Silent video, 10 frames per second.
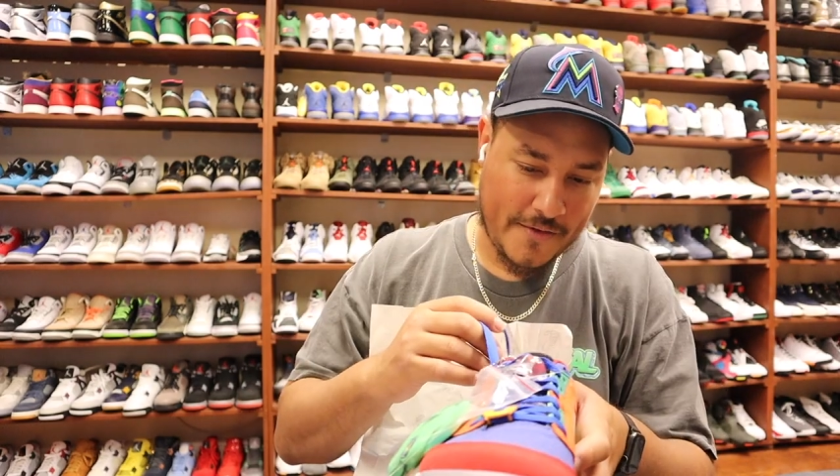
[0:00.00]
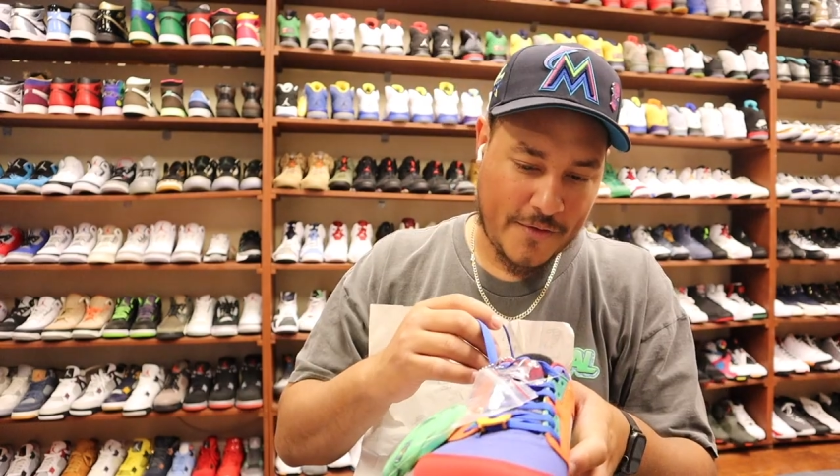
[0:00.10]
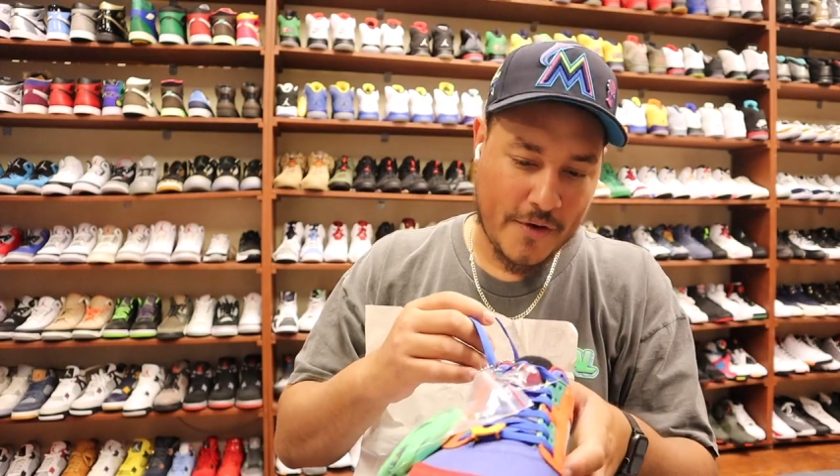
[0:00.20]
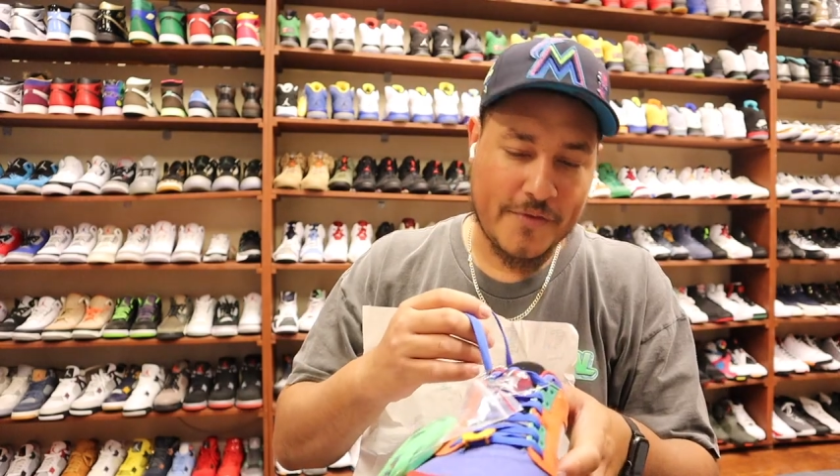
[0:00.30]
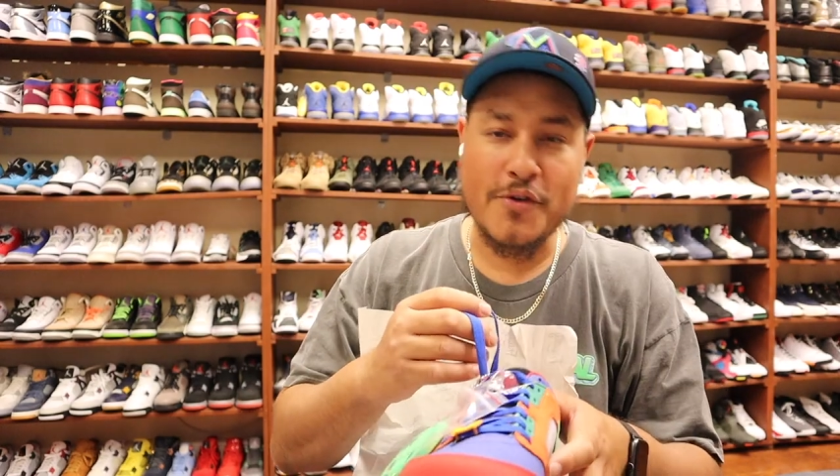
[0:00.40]

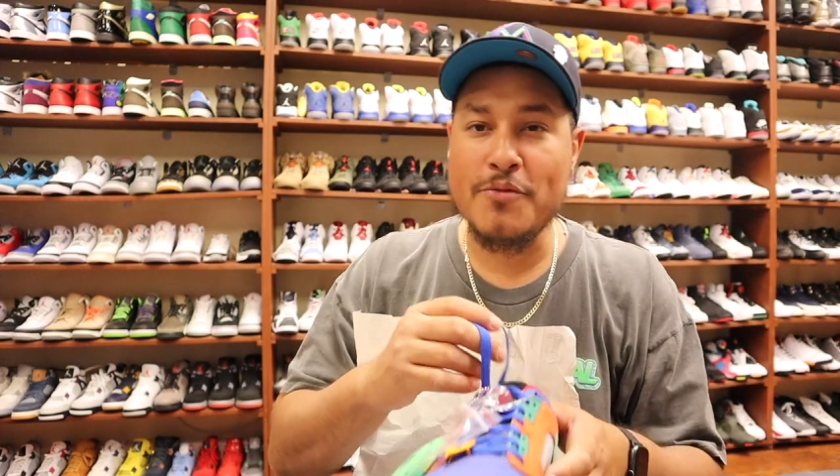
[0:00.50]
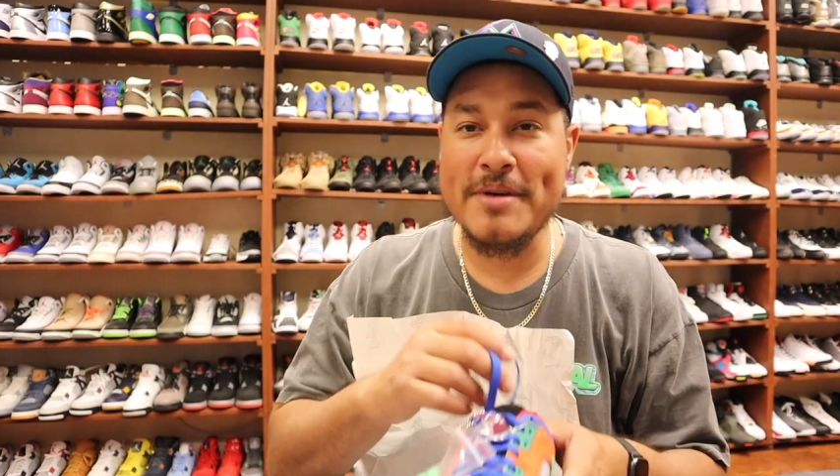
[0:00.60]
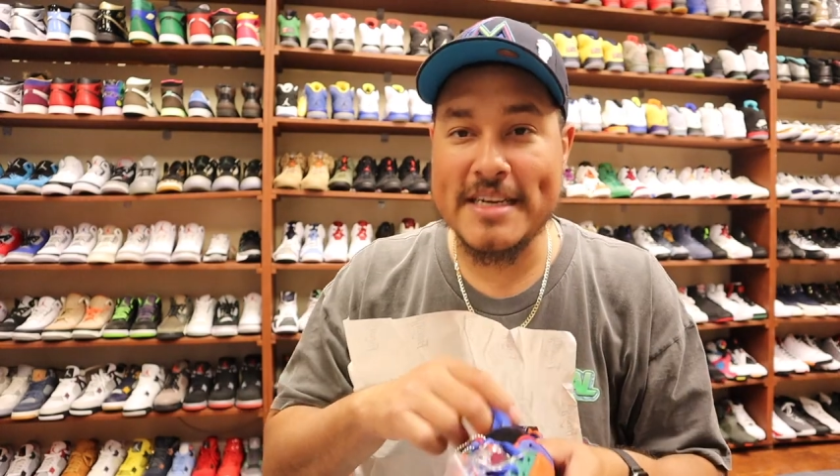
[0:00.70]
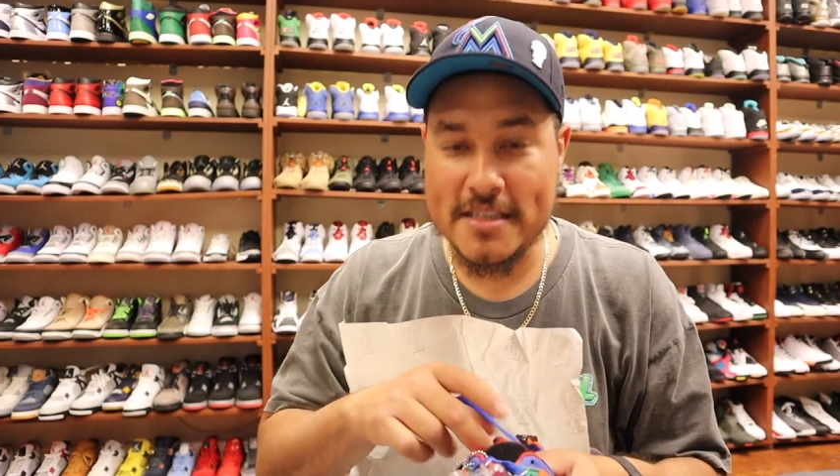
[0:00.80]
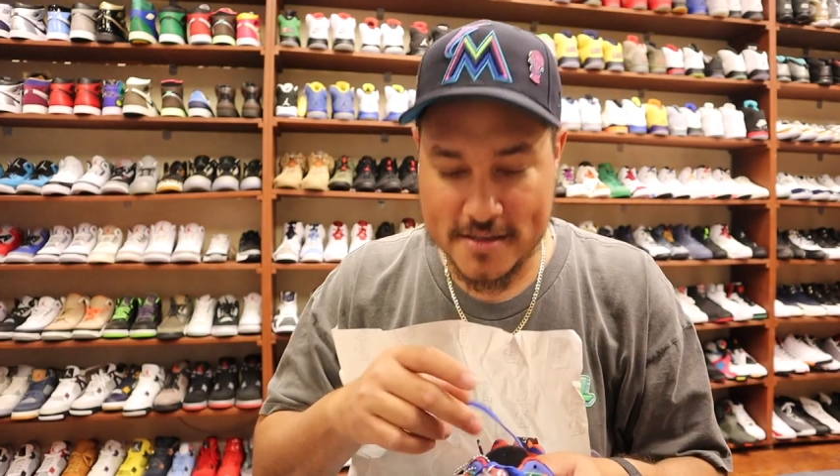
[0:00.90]
for a few
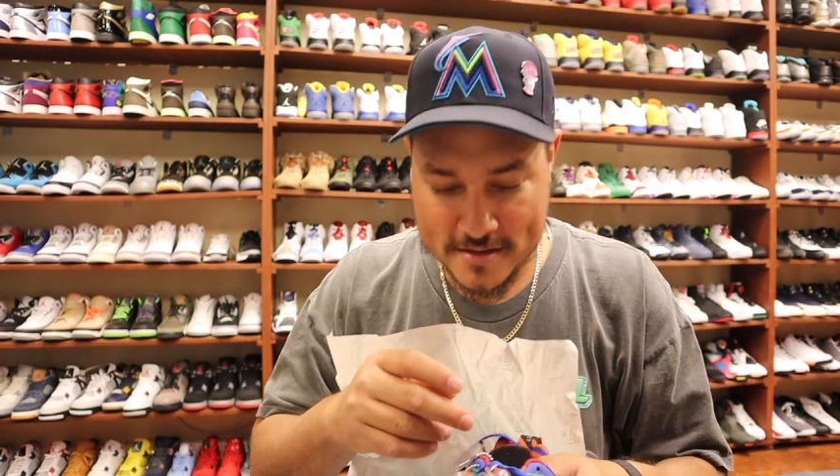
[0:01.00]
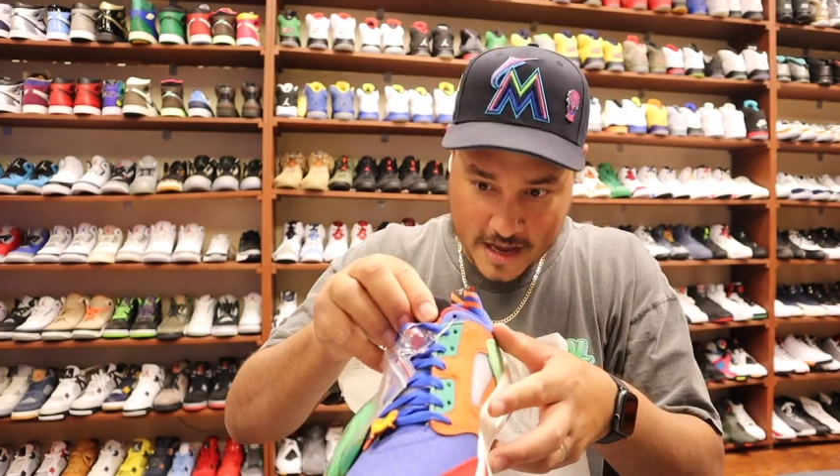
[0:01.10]
minutes